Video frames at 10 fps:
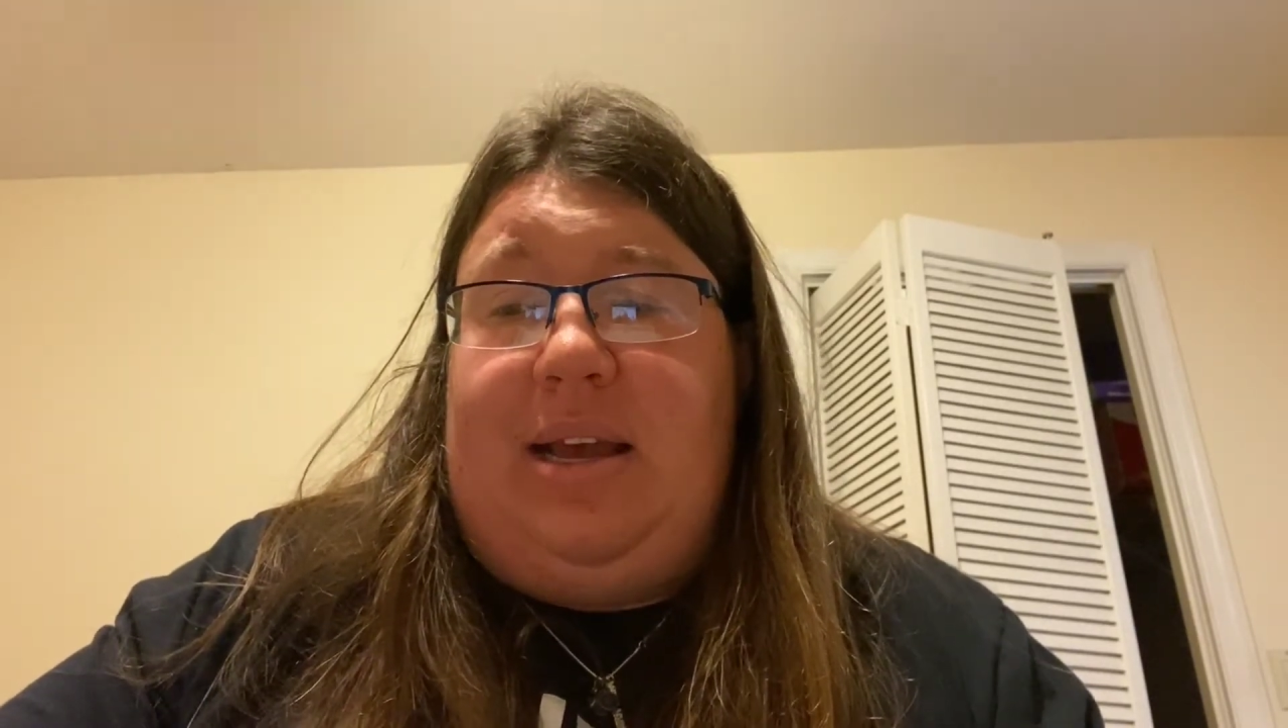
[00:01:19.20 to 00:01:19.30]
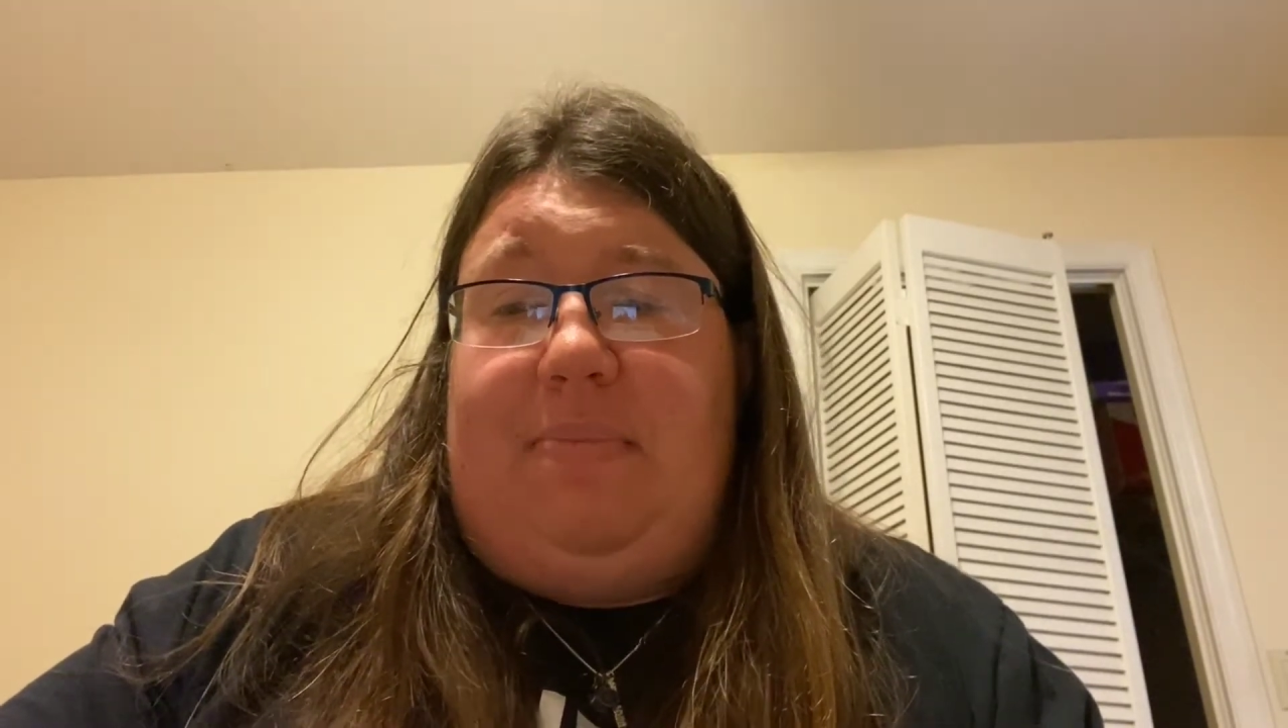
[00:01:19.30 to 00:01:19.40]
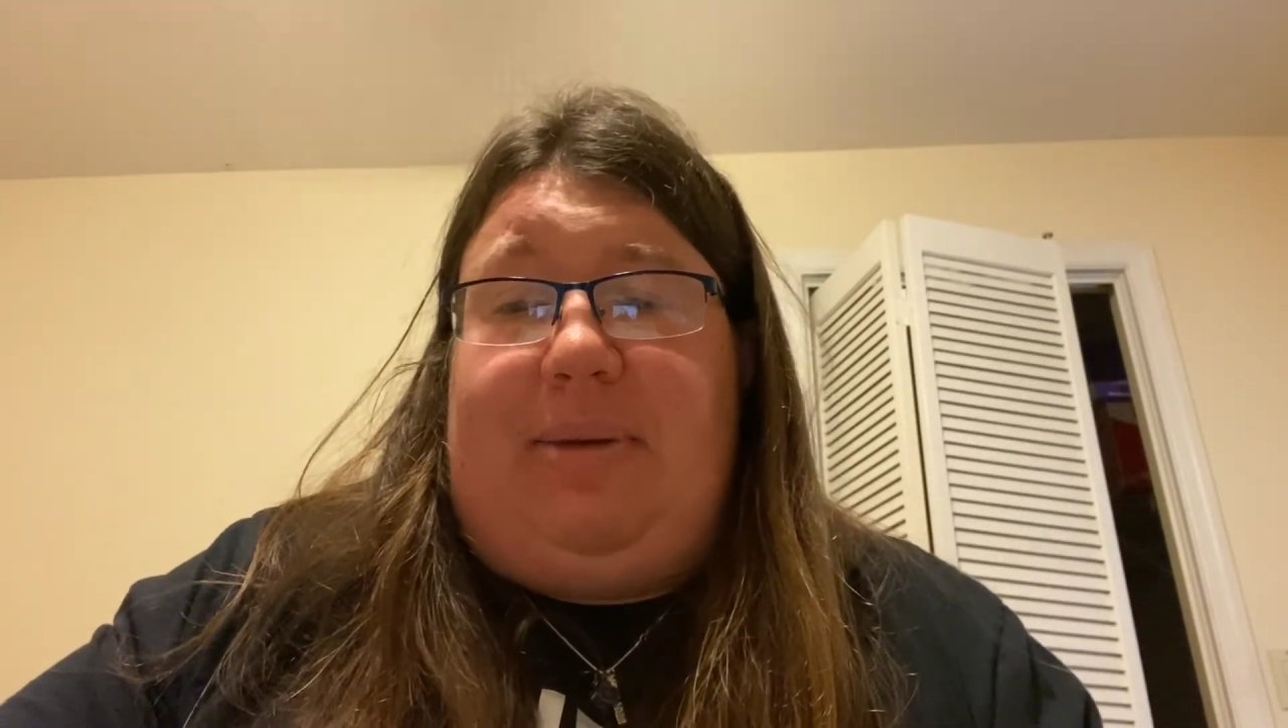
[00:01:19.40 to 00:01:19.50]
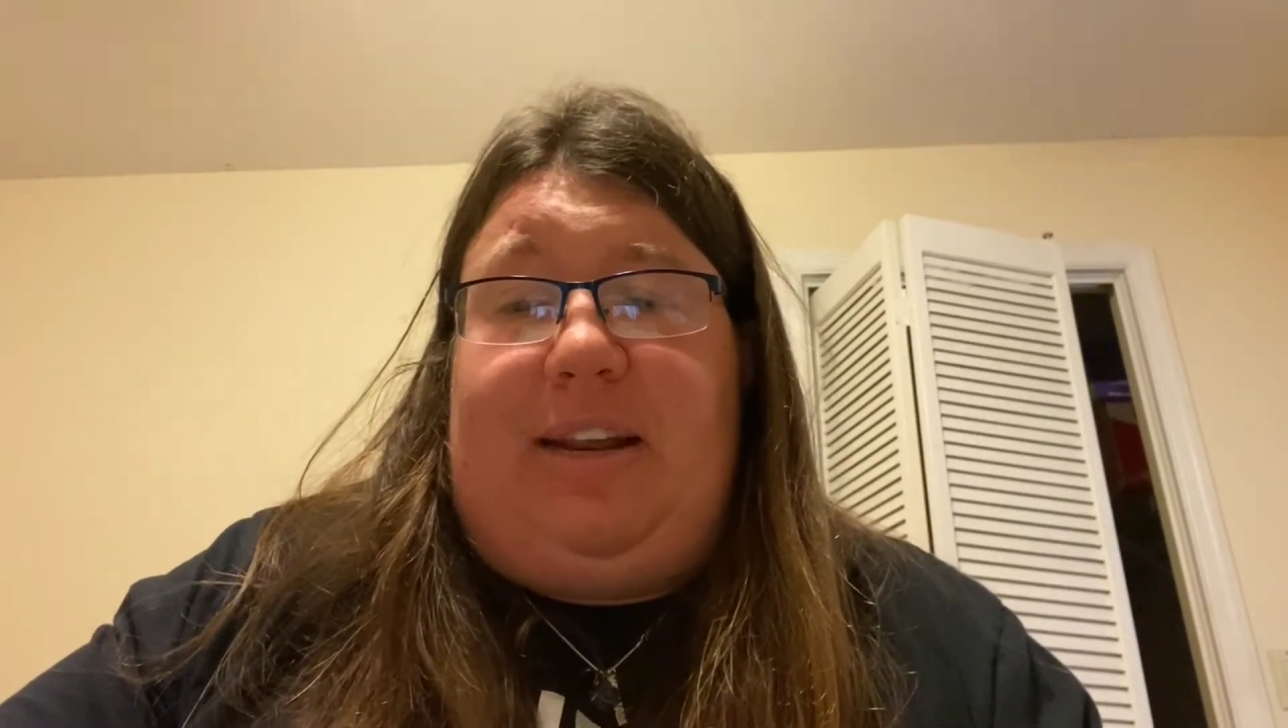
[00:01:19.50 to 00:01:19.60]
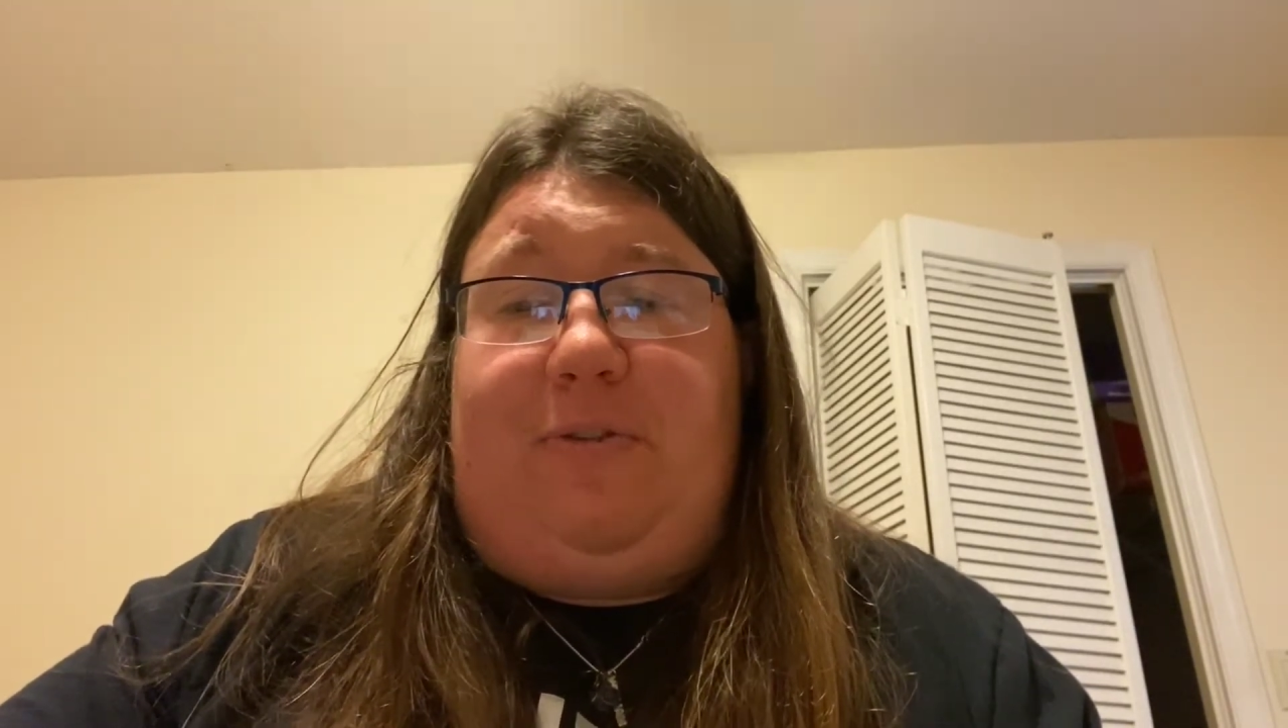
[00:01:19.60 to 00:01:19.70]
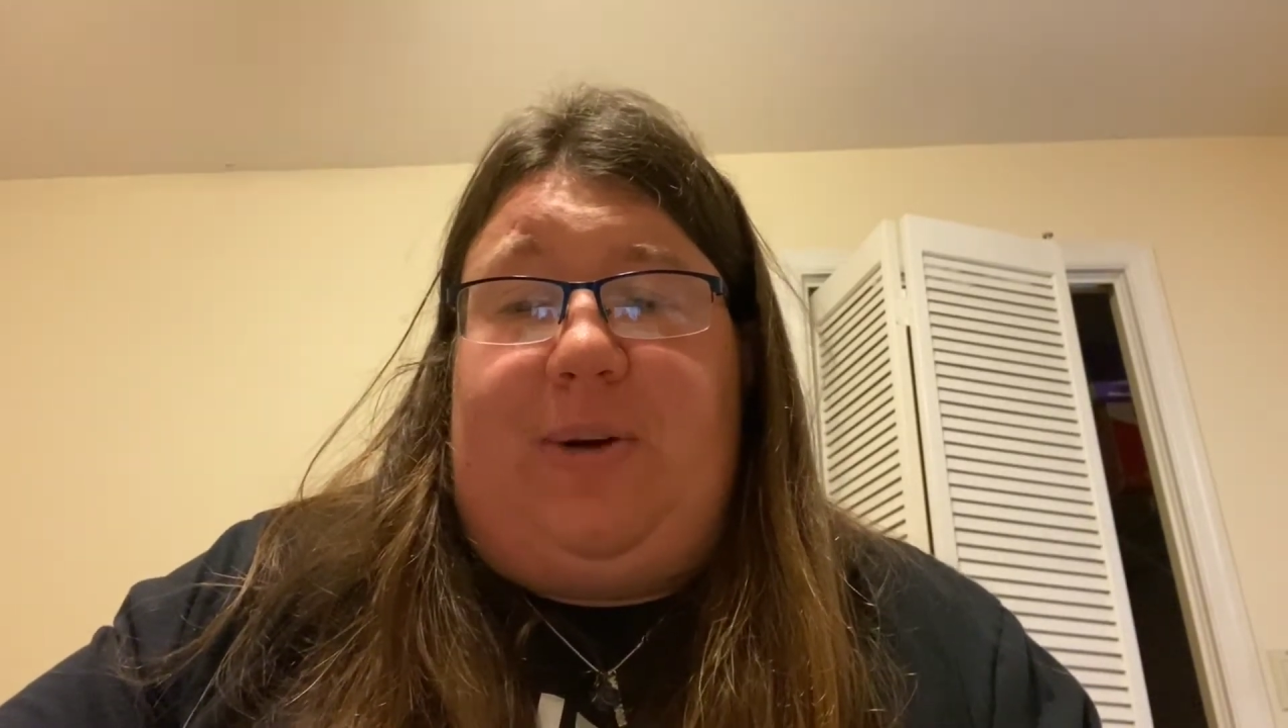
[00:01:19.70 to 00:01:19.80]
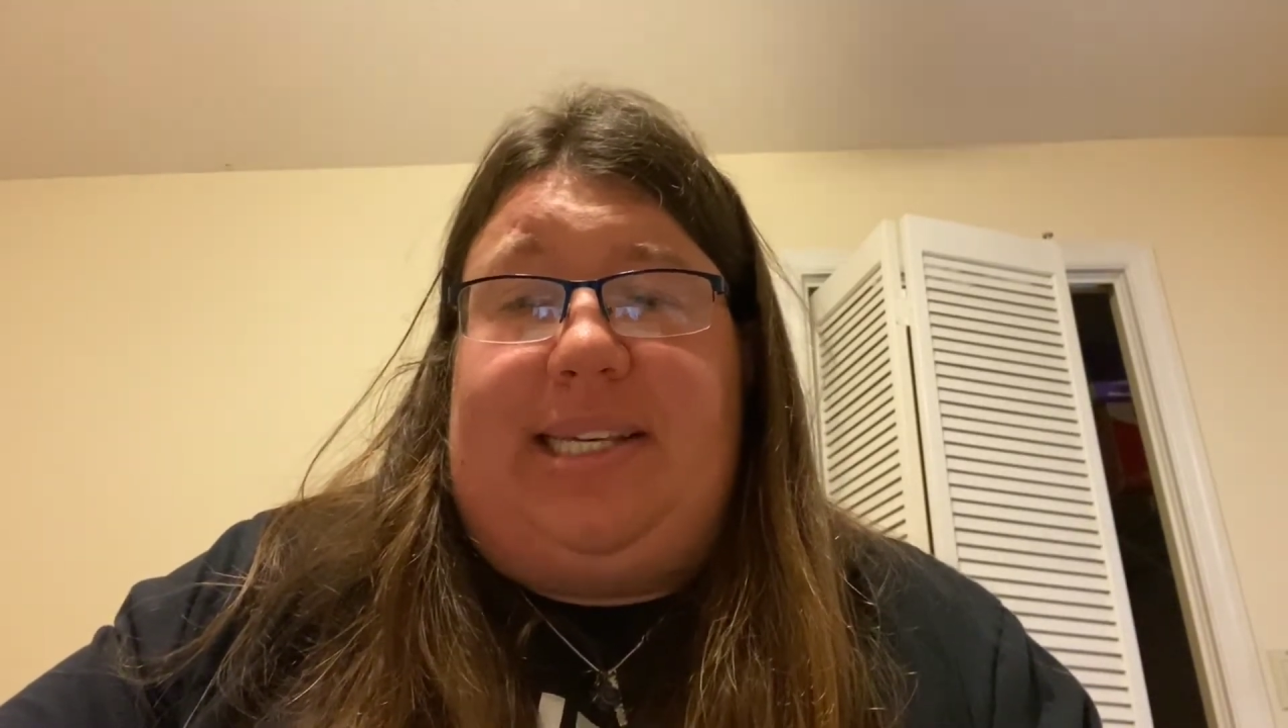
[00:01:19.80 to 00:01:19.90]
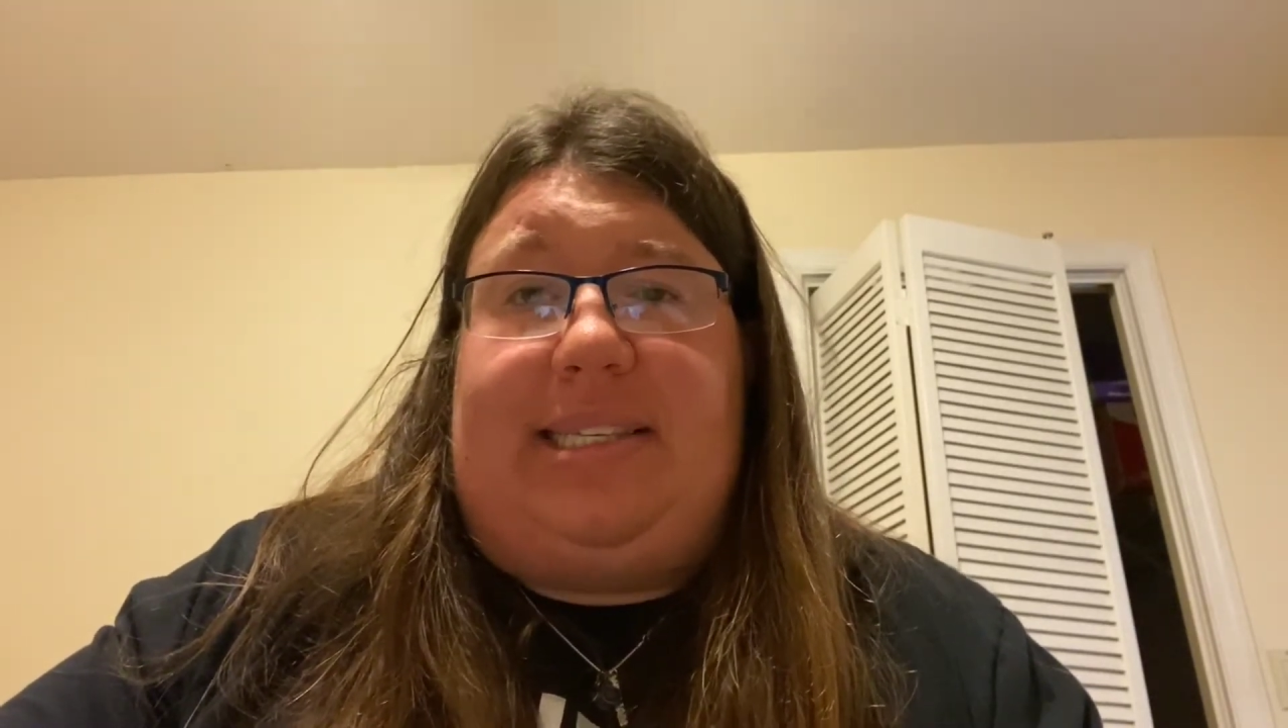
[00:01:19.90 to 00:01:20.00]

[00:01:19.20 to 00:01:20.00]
But if we